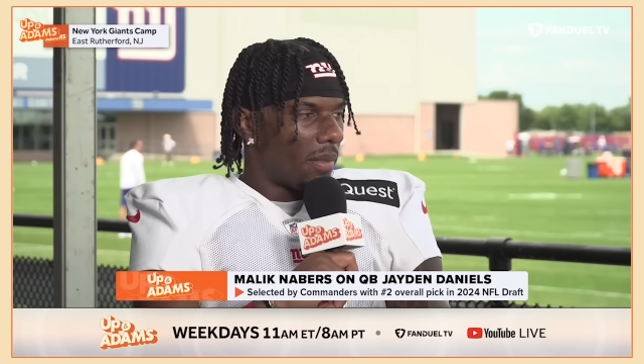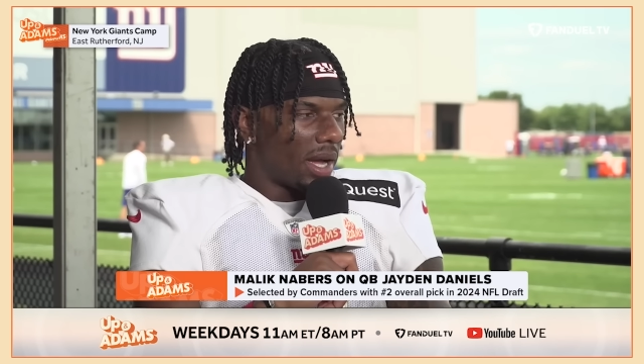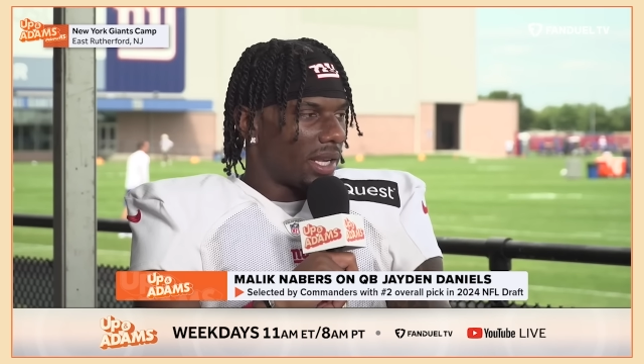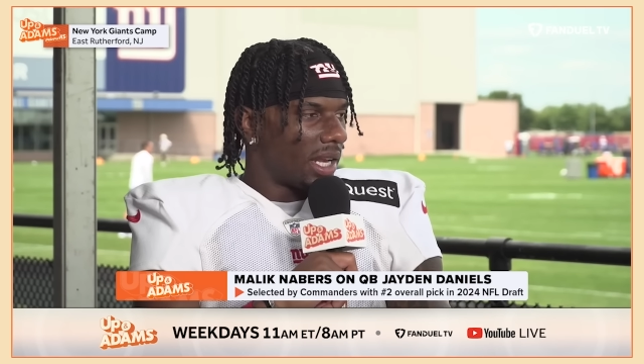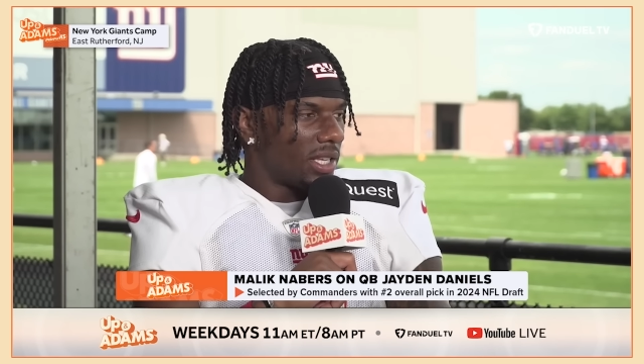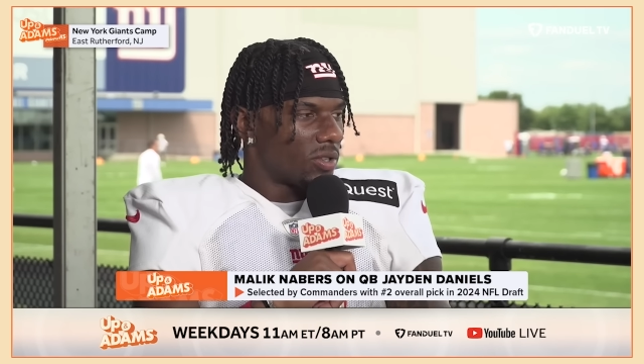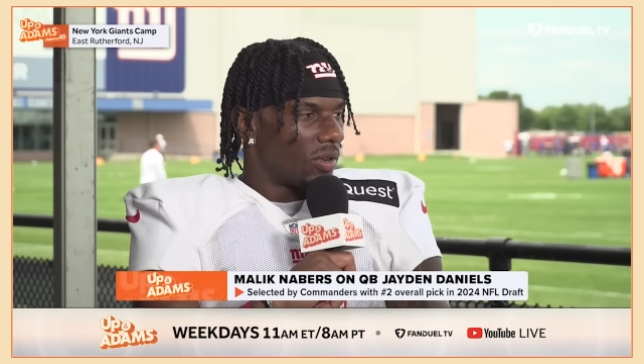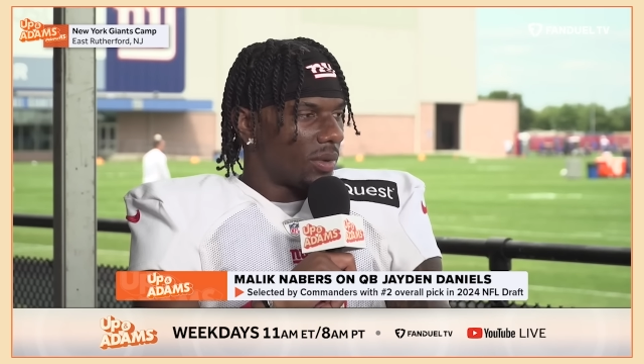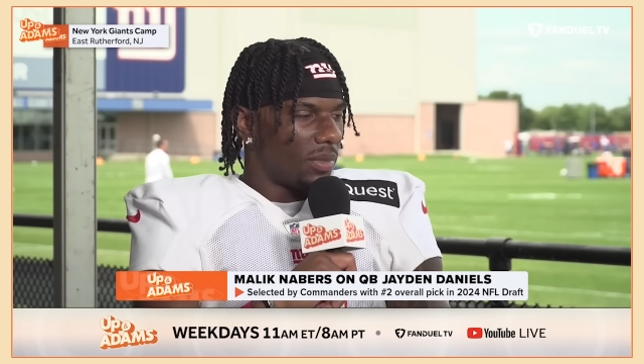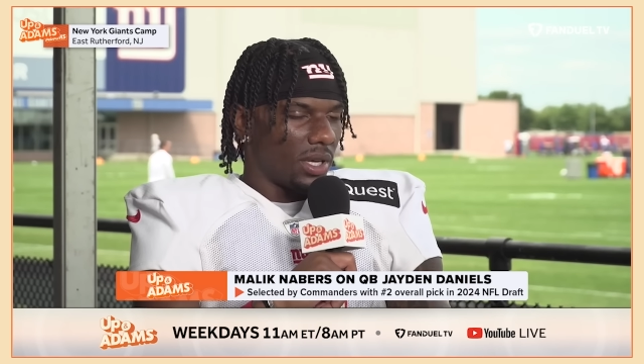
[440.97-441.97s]
mind that he's
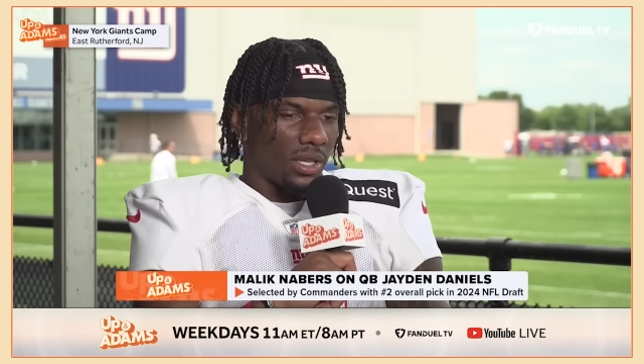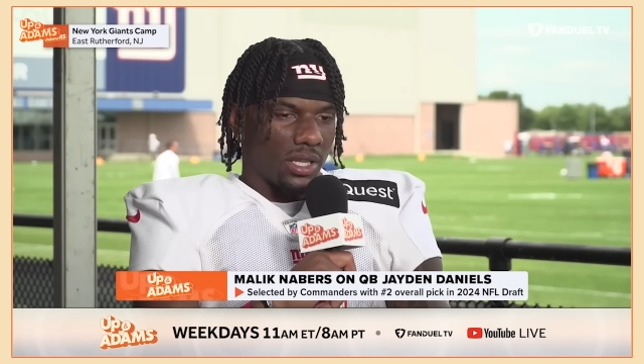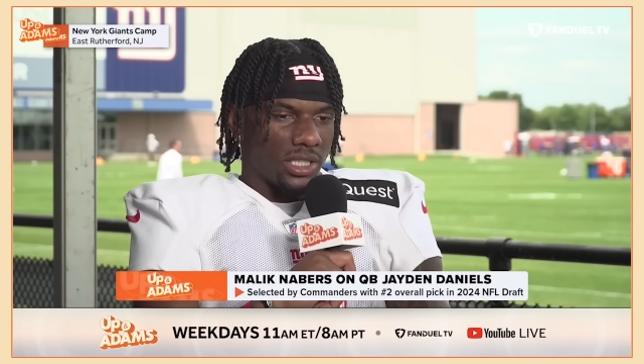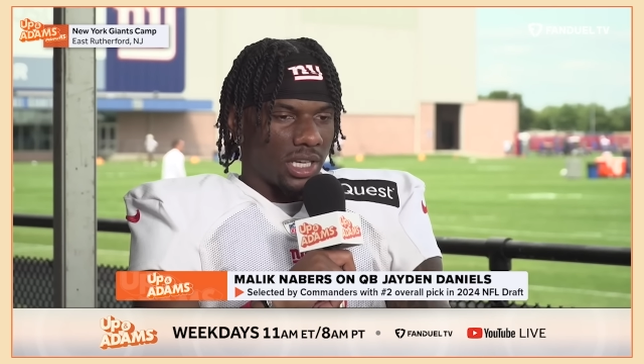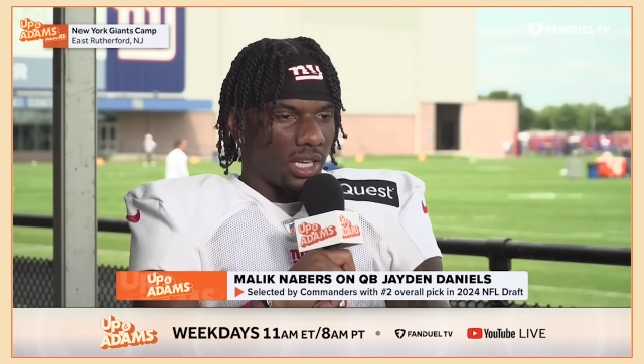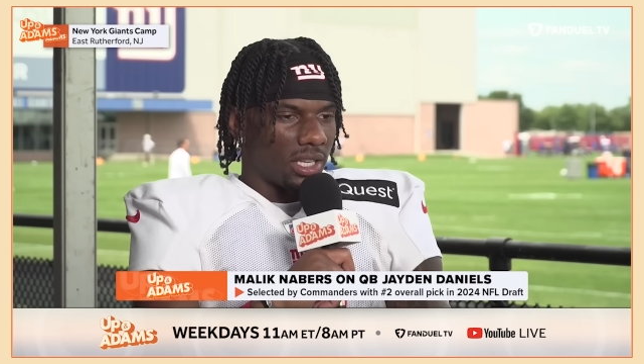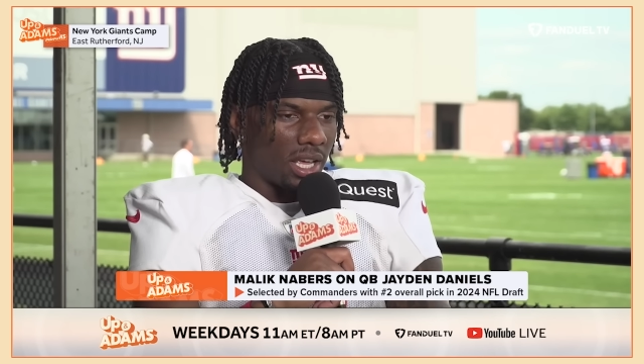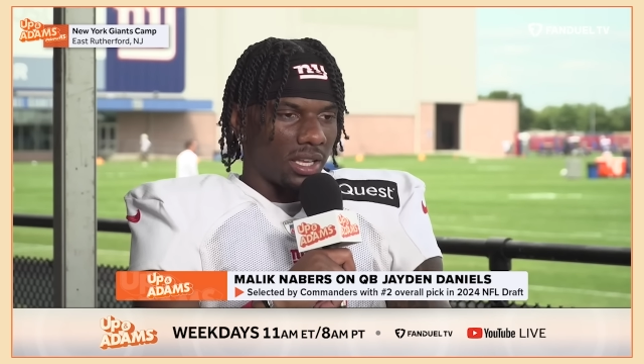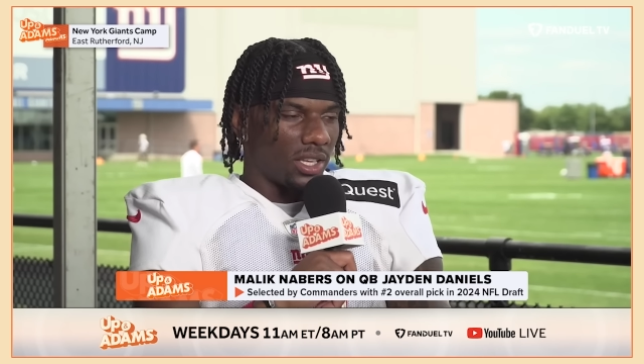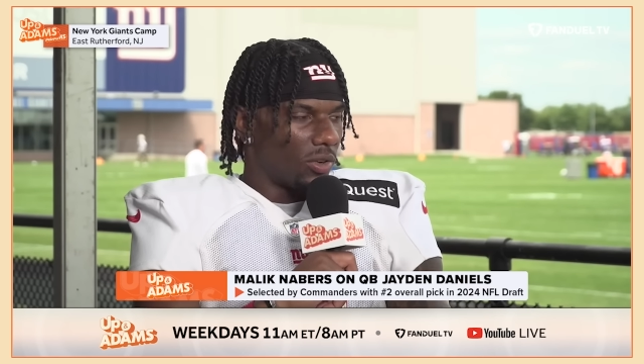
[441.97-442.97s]
going to be the Jayden
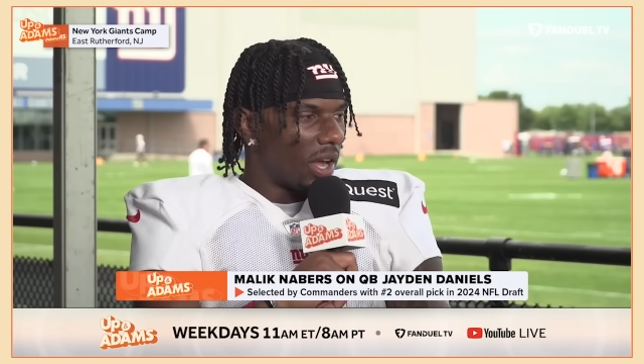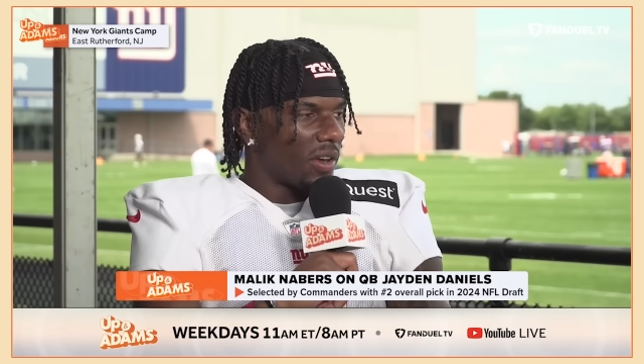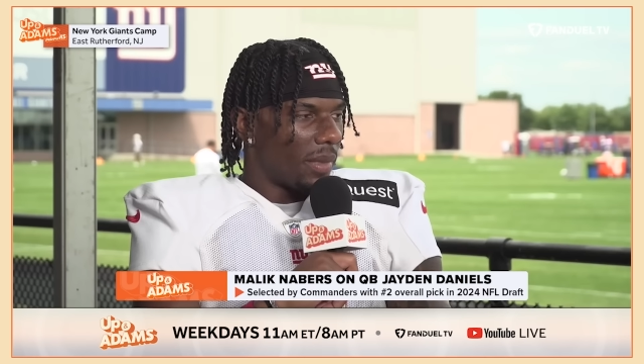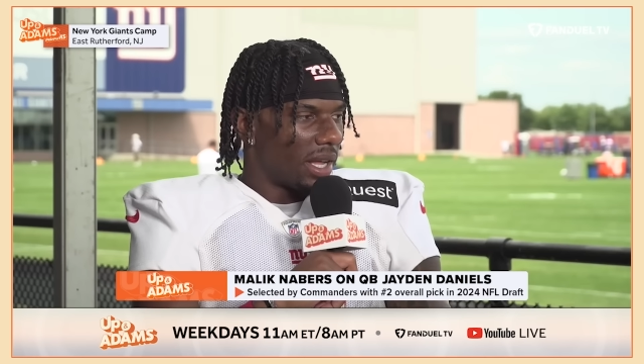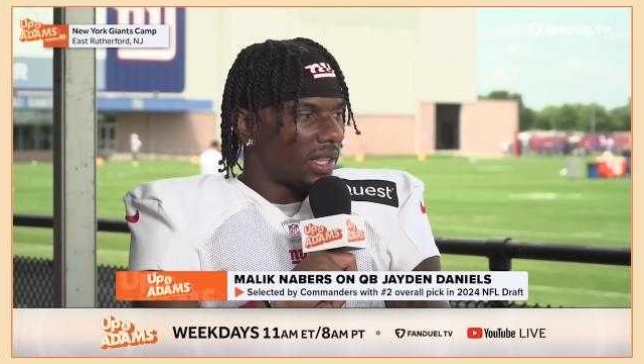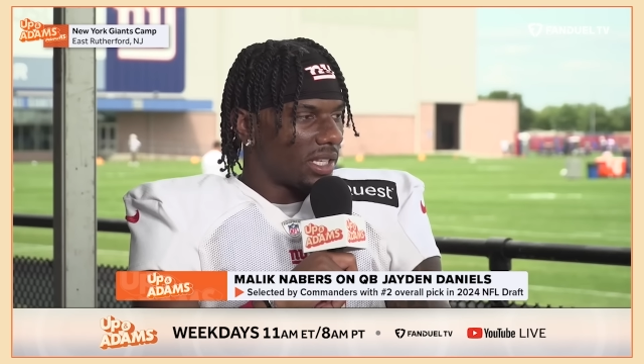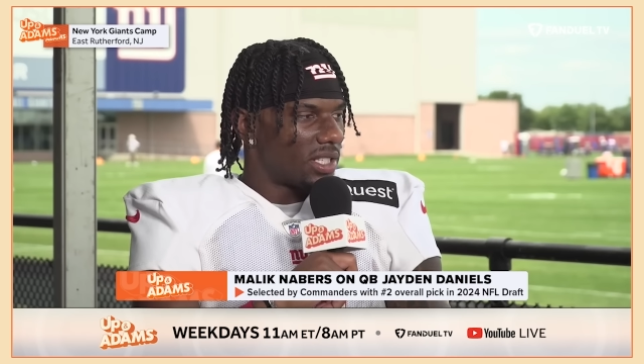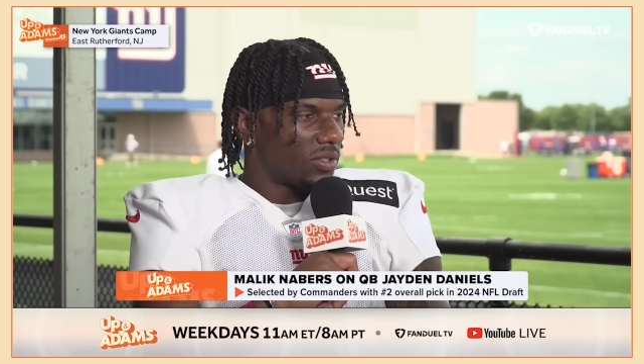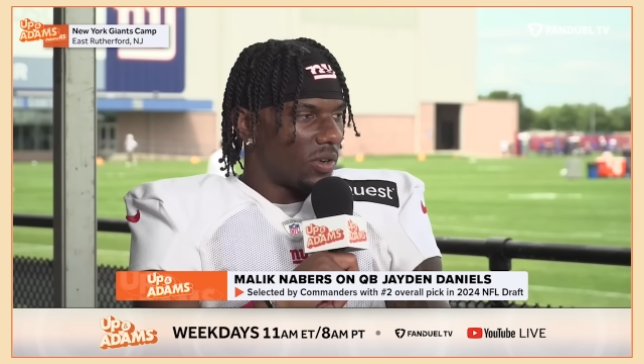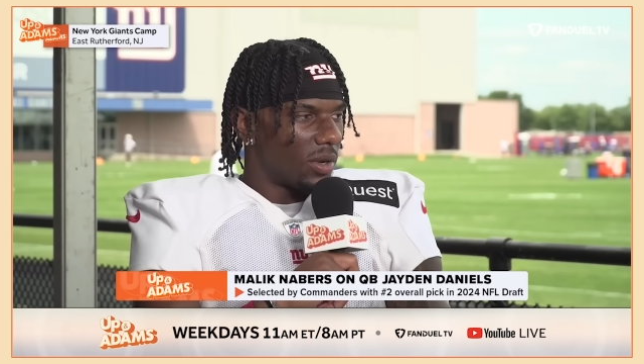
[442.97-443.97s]
that you know everybody
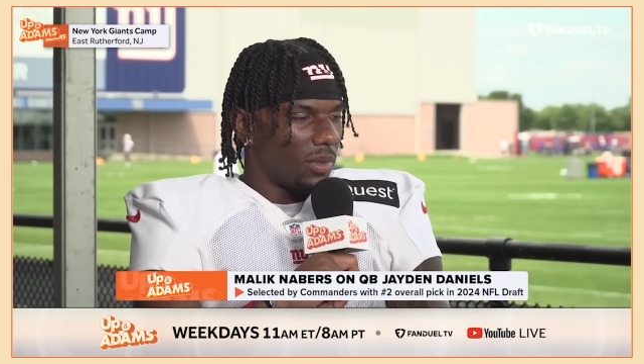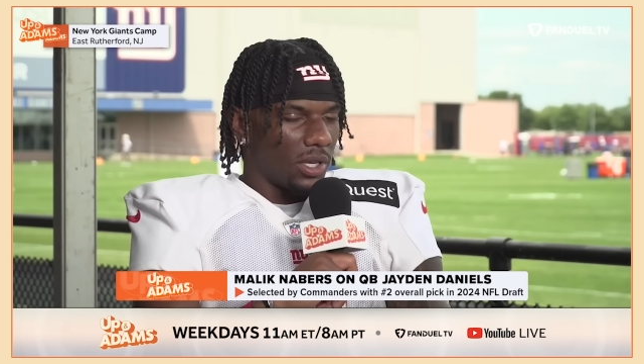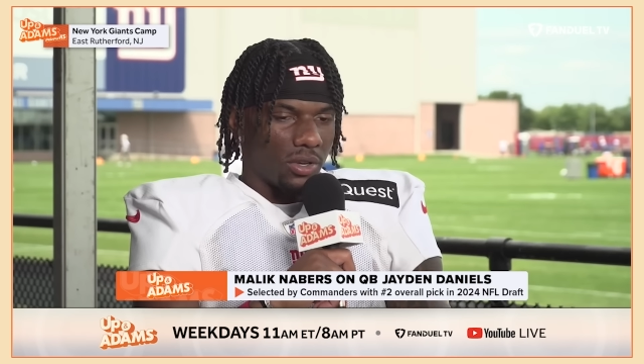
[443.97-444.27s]
thinks he's going to be.